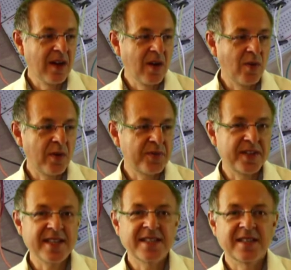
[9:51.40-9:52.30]
with
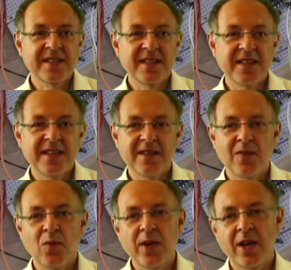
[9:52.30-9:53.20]
this,
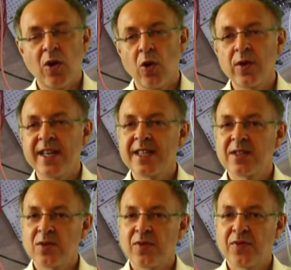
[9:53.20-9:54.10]
we are already
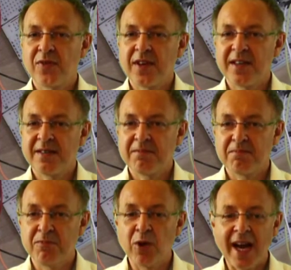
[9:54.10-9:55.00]
sort of
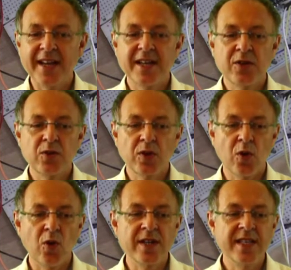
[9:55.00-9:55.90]
right into the
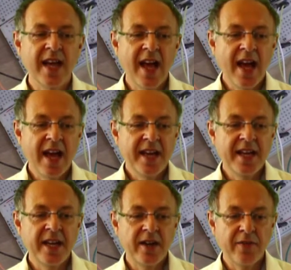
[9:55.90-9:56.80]
course.
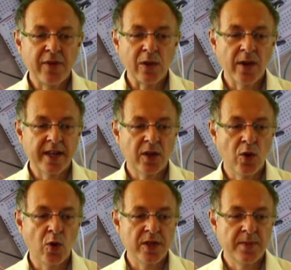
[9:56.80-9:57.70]
Here, if you look at the
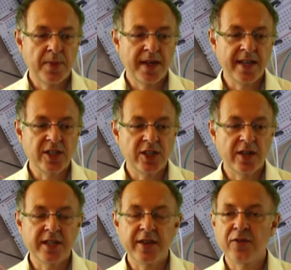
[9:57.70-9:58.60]
course page, there are
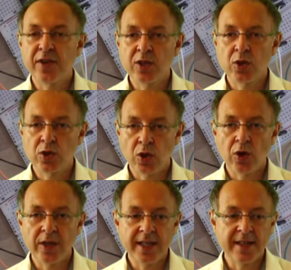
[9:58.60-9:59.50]
different
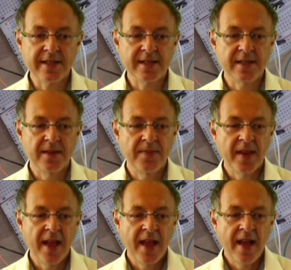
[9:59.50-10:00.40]
tutorials,
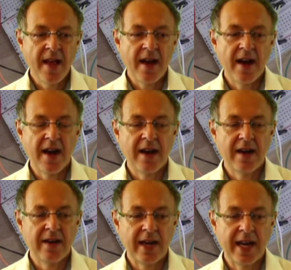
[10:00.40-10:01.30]

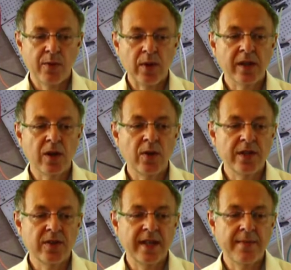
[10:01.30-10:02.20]
and we'll go
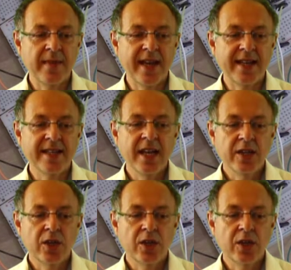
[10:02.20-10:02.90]
into them. And the